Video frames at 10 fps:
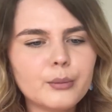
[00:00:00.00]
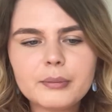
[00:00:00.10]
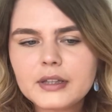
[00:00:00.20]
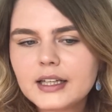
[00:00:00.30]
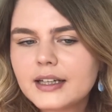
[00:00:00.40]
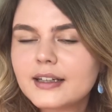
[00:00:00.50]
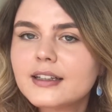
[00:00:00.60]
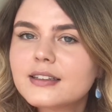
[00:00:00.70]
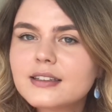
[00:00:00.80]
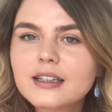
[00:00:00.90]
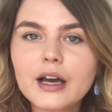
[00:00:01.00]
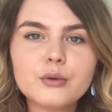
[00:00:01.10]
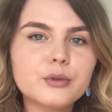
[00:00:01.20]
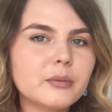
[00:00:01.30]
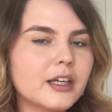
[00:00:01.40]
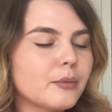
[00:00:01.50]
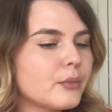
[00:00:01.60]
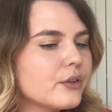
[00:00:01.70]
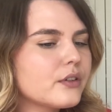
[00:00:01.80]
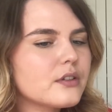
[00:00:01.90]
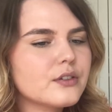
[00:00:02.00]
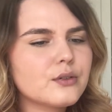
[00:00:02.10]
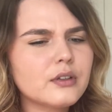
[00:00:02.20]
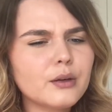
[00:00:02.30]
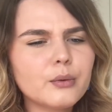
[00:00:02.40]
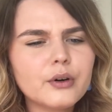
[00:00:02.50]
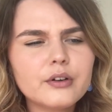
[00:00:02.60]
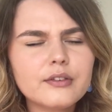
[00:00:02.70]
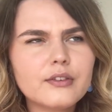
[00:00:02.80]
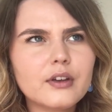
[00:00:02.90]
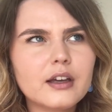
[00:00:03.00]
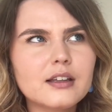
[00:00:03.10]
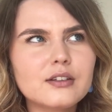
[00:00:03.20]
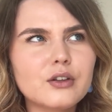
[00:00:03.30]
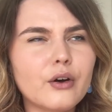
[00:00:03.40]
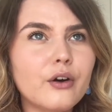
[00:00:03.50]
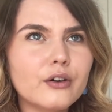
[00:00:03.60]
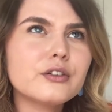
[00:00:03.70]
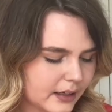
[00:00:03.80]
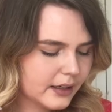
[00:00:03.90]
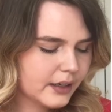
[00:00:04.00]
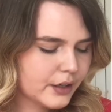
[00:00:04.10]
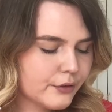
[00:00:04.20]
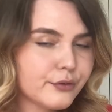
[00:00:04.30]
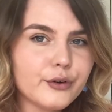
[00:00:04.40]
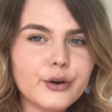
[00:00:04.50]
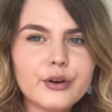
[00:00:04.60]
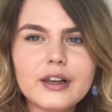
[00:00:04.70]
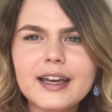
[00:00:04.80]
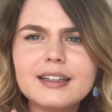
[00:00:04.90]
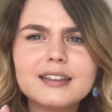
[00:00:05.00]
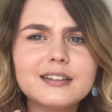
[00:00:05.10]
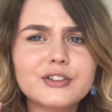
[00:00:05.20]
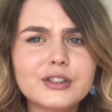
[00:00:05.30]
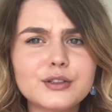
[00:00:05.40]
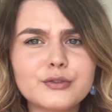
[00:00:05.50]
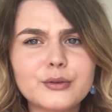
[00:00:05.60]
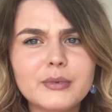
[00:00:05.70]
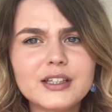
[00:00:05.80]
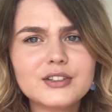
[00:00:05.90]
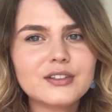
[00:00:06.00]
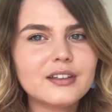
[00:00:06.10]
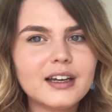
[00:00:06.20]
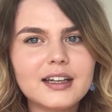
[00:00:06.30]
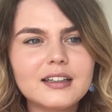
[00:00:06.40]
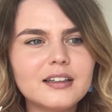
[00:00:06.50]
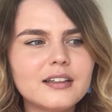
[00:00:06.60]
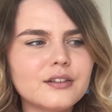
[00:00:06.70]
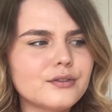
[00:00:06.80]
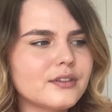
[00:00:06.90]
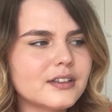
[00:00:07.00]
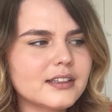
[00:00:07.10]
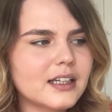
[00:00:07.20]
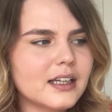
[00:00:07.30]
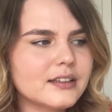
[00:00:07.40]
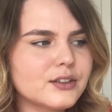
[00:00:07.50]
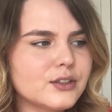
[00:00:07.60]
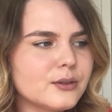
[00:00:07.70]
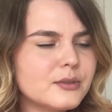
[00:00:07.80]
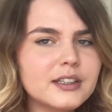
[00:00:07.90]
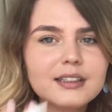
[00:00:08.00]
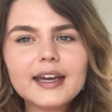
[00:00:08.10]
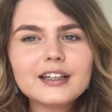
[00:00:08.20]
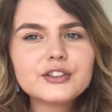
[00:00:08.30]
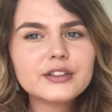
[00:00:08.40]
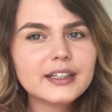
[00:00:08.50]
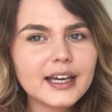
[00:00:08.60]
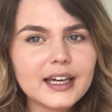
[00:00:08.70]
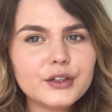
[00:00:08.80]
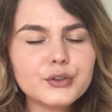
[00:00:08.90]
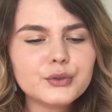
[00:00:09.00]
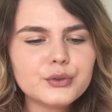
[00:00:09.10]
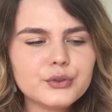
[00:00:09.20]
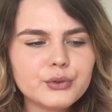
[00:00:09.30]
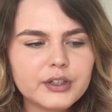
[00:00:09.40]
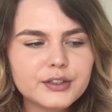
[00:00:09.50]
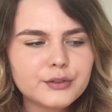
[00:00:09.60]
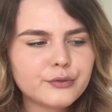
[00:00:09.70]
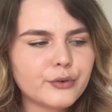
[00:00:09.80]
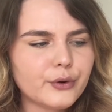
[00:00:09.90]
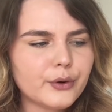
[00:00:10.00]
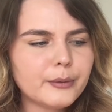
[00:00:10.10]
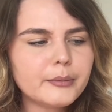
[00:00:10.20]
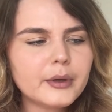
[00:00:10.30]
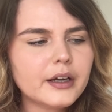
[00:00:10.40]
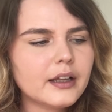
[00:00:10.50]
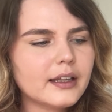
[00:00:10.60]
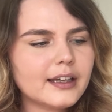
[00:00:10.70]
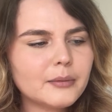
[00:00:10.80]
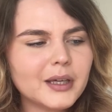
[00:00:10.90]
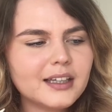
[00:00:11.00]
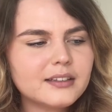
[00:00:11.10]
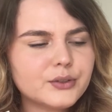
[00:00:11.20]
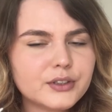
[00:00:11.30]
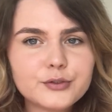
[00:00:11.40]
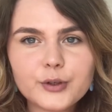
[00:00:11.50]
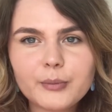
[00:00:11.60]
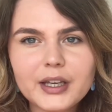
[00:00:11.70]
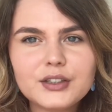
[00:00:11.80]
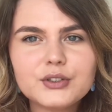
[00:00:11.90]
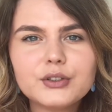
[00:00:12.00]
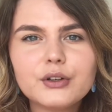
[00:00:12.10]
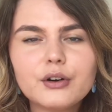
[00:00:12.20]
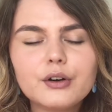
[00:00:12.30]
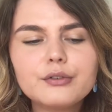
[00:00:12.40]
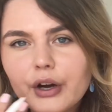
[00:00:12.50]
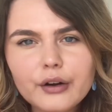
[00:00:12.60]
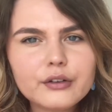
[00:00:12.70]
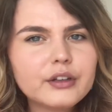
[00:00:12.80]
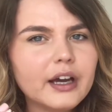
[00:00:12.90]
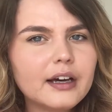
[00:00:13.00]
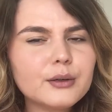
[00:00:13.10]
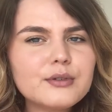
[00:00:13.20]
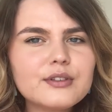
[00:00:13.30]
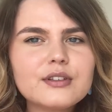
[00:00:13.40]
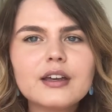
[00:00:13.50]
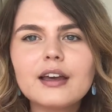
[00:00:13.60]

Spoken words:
plans, how to make models, so they weren't as harsh. For like the transformation, I didn't even say like the subject. I actually had to transform, like make a transformation of garden house,